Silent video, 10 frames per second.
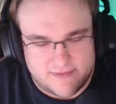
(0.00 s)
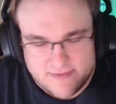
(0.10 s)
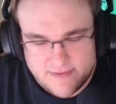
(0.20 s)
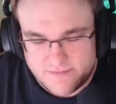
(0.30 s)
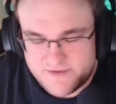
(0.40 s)

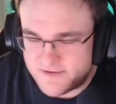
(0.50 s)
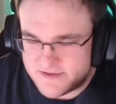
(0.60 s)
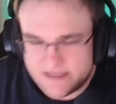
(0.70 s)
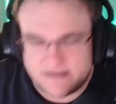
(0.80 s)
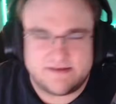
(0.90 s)
so
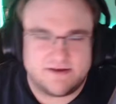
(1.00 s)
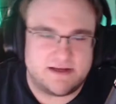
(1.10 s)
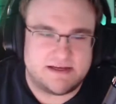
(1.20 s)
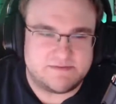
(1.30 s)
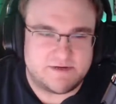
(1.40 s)
excited to tell you
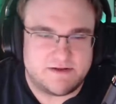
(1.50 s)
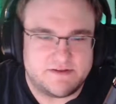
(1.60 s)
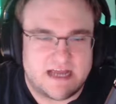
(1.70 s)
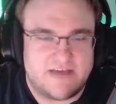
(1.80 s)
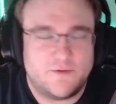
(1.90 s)
guys about all this.
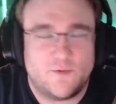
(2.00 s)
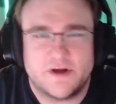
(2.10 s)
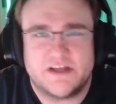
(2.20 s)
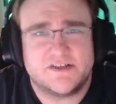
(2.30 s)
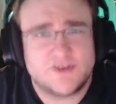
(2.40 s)
I've been
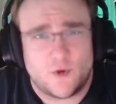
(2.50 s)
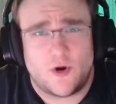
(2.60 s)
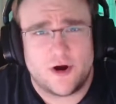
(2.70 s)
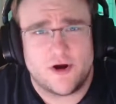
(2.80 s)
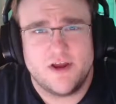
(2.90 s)
working so
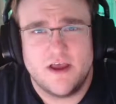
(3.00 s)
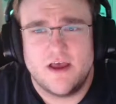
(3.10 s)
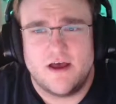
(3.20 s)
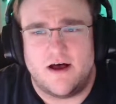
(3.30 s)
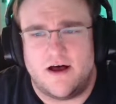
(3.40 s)
hard.
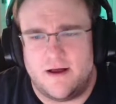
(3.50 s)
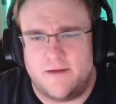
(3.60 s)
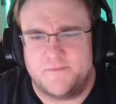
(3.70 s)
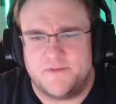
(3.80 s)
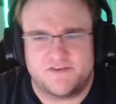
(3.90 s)

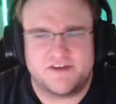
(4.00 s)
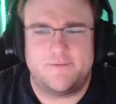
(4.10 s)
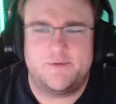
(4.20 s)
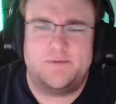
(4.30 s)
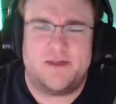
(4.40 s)
There's a couple
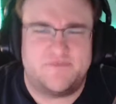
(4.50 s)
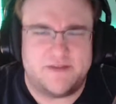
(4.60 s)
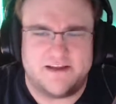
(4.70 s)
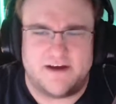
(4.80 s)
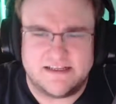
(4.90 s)
people I've been
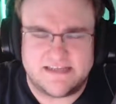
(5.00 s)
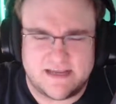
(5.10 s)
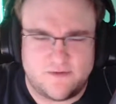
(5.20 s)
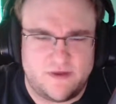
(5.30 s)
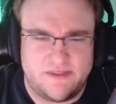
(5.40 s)
in
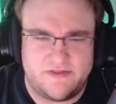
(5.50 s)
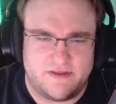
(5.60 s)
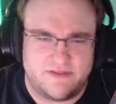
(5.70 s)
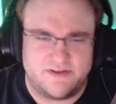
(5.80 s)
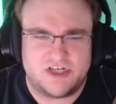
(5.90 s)
contact with
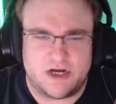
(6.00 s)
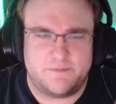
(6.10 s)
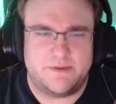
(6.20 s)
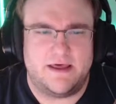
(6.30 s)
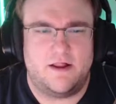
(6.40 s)
in the
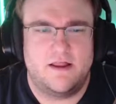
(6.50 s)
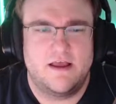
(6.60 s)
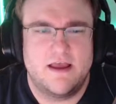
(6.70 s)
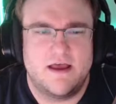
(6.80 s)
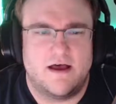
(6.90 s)
Jrpl,
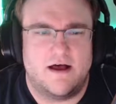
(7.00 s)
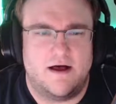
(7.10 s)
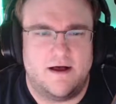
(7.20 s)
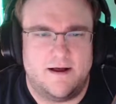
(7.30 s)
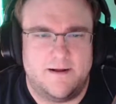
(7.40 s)

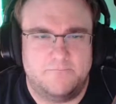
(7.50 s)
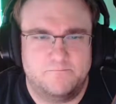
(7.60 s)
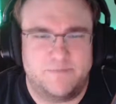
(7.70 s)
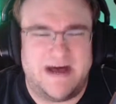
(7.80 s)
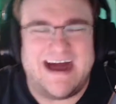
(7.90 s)

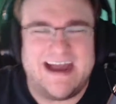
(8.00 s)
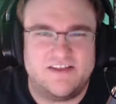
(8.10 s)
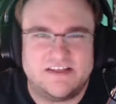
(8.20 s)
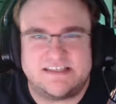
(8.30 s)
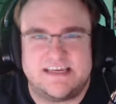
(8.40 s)
behind
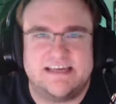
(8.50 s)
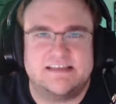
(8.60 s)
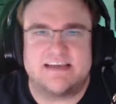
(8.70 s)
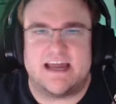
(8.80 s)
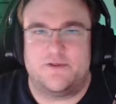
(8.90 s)
the scenes,
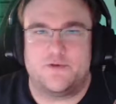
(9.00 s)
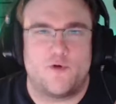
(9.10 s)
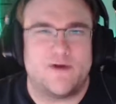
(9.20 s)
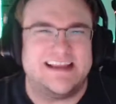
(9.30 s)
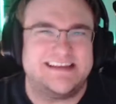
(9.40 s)
kind of
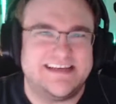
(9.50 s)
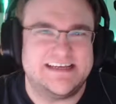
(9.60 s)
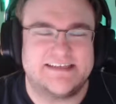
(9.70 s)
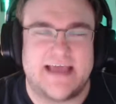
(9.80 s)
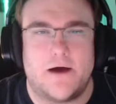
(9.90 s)
throwing
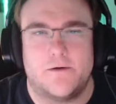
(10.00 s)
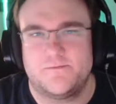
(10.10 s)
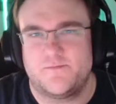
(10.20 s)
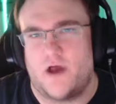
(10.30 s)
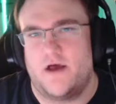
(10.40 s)
ideas out,
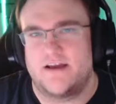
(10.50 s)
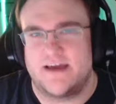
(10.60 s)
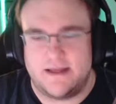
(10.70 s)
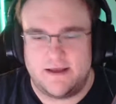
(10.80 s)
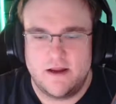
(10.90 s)

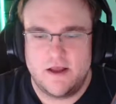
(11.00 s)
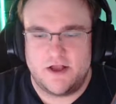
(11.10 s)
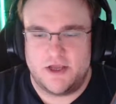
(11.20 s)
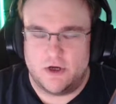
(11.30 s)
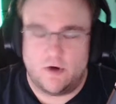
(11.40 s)

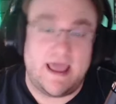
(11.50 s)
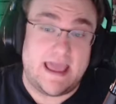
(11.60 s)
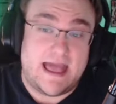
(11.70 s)
hey, how